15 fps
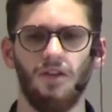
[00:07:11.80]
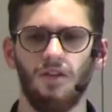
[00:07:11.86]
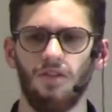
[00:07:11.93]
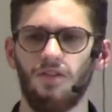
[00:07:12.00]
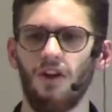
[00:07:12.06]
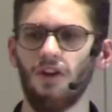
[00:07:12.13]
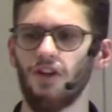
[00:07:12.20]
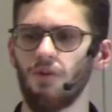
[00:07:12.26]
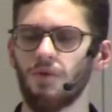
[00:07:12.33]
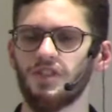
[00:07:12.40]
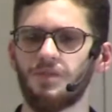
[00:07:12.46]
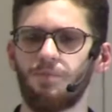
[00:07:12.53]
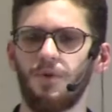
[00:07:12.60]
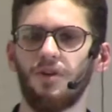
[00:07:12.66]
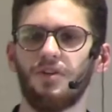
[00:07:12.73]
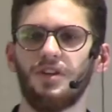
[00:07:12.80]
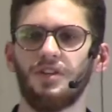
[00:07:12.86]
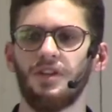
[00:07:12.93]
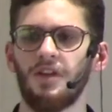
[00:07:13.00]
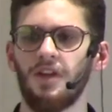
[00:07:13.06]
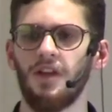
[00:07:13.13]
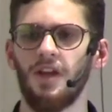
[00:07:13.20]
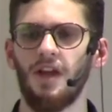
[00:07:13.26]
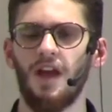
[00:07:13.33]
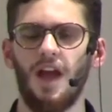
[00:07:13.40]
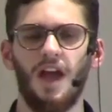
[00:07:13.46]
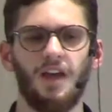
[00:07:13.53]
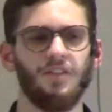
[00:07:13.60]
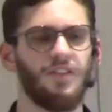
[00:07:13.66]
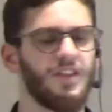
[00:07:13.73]
There he was buried,
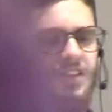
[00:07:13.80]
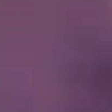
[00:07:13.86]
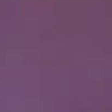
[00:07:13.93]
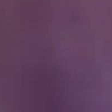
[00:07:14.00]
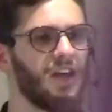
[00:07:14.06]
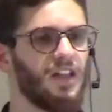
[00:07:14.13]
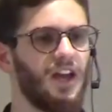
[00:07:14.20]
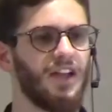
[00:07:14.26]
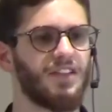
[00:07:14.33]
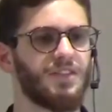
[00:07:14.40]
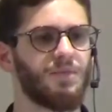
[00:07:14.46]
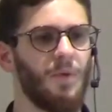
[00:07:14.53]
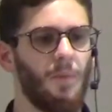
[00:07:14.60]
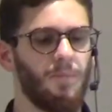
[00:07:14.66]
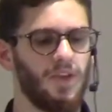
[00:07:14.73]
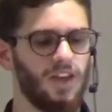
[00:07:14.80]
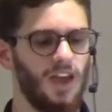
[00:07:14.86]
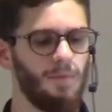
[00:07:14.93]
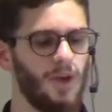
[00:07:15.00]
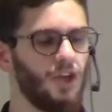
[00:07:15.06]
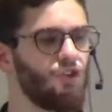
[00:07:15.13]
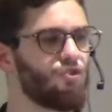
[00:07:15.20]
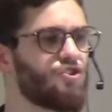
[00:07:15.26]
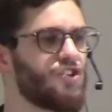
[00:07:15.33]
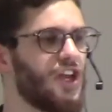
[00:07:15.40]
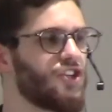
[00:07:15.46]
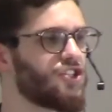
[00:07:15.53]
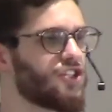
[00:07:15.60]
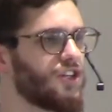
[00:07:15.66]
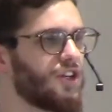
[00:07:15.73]
and the Israelites became a huge
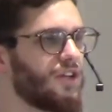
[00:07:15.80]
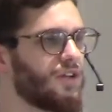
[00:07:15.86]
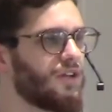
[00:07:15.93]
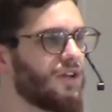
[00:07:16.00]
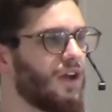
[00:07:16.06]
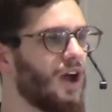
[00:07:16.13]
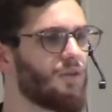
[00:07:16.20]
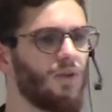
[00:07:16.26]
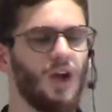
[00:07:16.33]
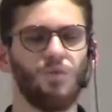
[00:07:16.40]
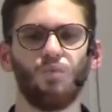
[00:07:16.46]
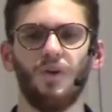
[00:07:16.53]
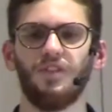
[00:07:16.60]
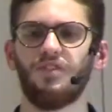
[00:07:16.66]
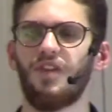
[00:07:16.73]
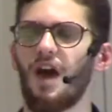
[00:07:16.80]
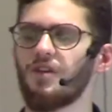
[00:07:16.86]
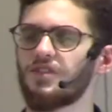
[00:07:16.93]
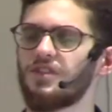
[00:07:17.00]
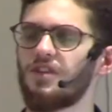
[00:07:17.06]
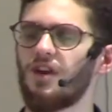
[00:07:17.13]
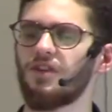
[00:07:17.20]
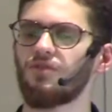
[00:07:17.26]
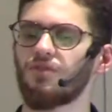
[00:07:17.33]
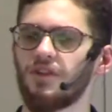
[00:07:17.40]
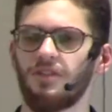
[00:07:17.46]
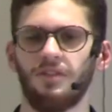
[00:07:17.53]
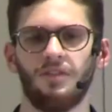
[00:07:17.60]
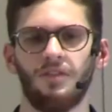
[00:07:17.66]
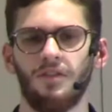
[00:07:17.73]
nation, around
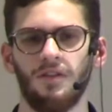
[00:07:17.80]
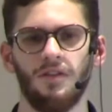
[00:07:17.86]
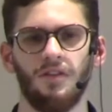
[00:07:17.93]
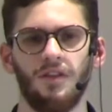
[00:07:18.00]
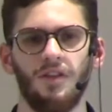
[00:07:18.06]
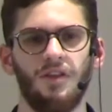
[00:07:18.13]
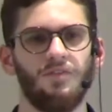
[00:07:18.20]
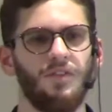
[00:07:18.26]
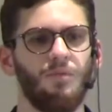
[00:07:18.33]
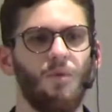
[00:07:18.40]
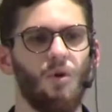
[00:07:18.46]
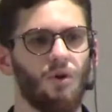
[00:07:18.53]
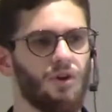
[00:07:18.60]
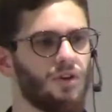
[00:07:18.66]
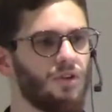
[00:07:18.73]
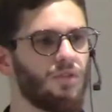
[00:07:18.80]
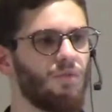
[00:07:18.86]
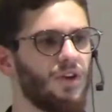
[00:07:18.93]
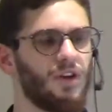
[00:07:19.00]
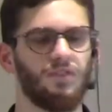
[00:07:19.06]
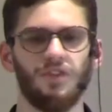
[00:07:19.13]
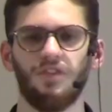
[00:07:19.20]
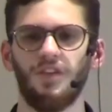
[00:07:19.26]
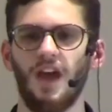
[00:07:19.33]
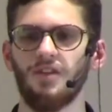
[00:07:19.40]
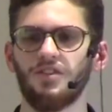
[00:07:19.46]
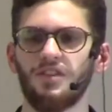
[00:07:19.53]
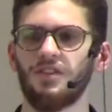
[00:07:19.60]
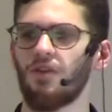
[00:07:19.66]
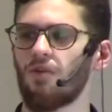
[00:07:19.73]
1,100, even more,
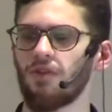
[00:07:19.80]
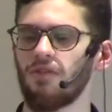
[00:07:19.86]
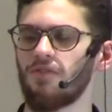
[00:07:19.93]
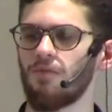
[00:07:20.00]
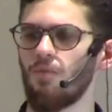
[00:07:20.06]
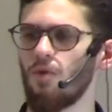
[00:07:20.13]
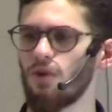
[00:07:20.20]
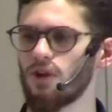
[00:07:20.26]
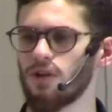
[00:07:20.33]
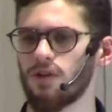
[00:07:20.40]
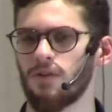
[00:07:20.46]
100,000 or even more.